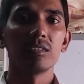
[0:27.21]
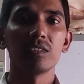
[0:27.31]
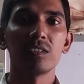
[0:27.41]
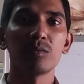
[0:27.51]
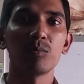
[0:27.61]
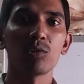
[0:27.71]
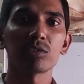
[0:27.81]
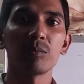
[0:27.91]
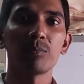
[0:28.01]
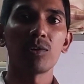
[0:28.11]
This is
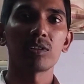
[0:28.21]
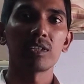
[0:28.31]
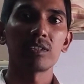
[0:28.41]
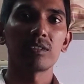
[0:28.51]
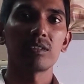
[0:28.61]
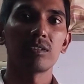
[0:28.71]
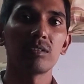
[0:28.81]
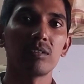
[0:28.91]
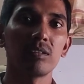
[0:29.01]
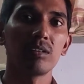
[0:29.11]
most important
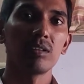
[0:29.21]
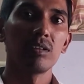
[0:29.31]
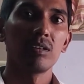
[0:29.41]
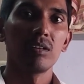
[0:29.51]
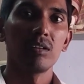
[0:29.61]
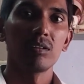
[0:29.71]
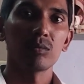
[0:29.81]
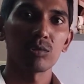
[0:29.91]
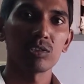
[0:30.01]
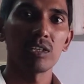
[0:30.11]

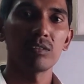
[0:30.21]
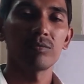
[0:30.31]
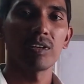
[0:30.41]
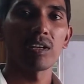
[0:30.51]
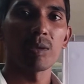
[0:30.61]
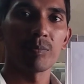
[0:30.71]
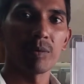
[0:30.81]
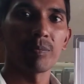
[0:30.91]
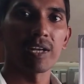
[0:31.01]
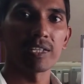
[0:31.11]
question for
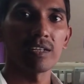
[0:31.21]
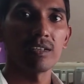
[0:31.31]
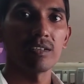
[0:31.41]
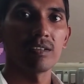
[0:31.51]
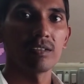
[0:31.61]
IP pattern.